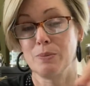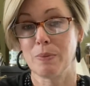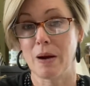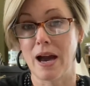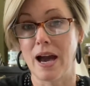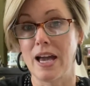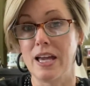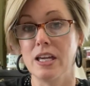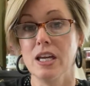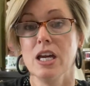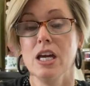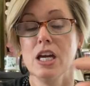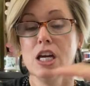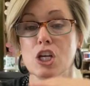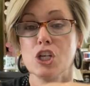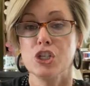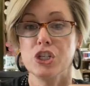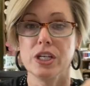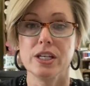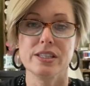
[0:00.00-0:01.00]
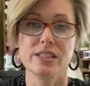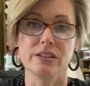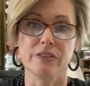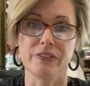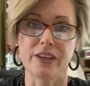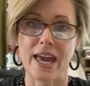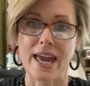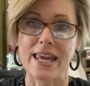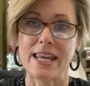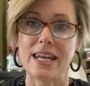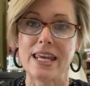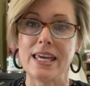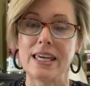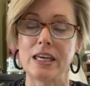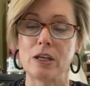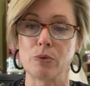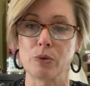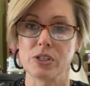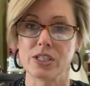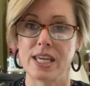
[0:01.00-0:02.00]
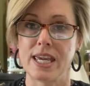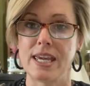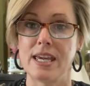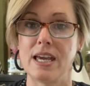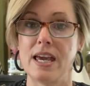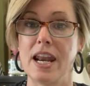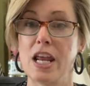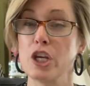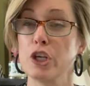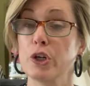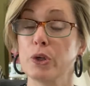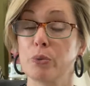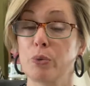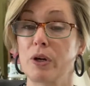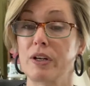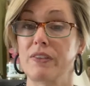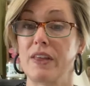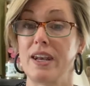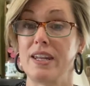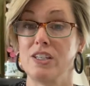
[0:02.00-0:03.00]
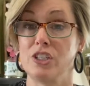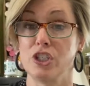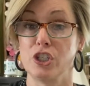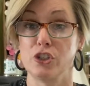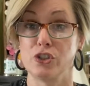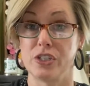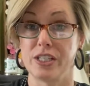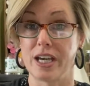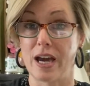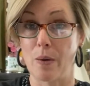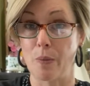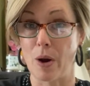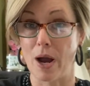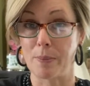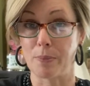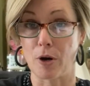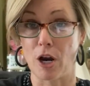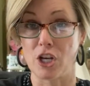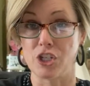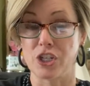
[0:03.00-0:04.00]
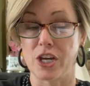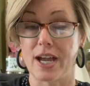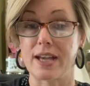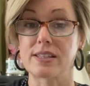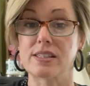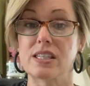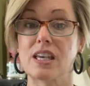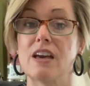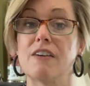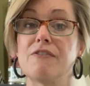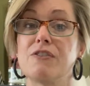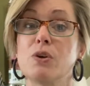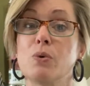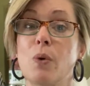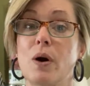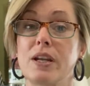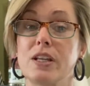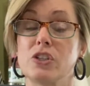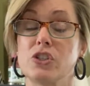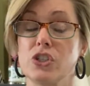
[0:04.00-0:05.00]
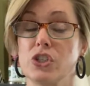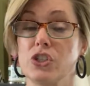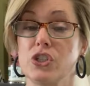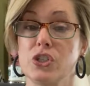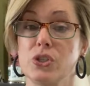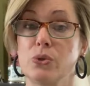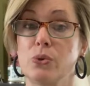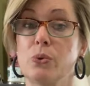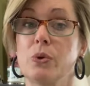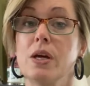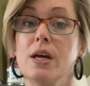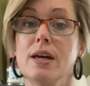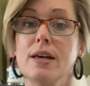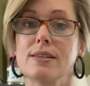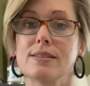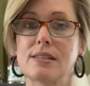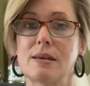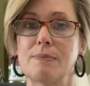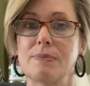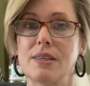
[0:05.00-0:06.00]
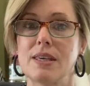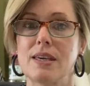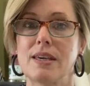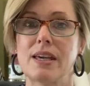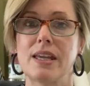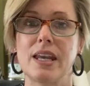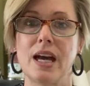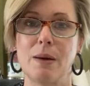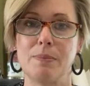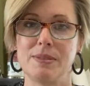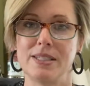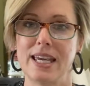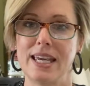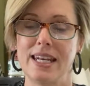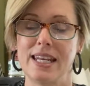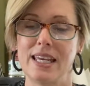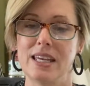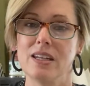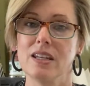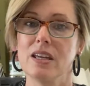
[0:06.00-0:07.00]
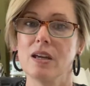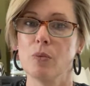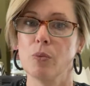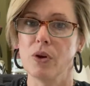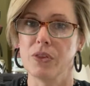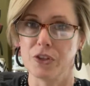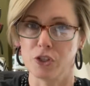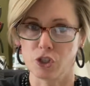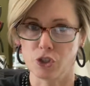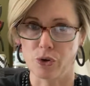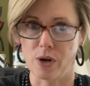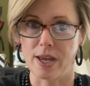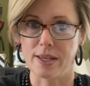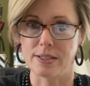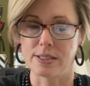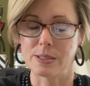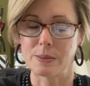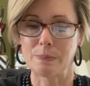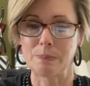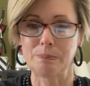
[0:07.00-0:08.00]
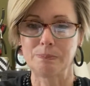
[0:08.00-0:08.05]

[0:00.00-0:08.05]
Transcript: buy sheets of caning and rattan, and you could work that into your DIY projects if you wanted to do something and update it with a trend.